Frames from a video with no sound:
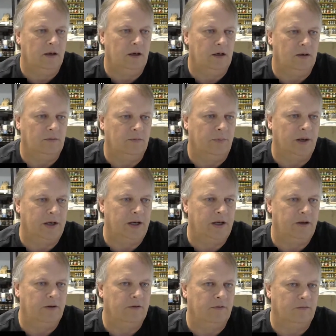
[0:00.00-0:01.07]
But I
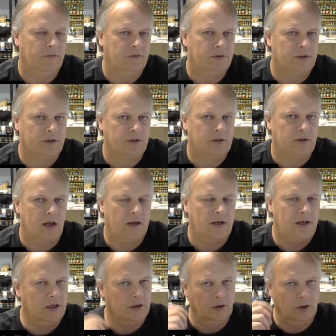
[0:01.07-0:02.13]
need to
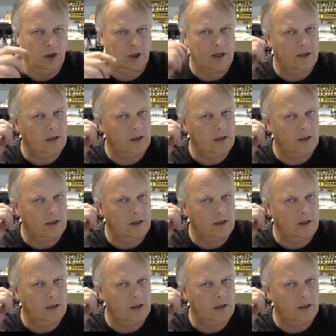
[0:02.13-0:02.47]
look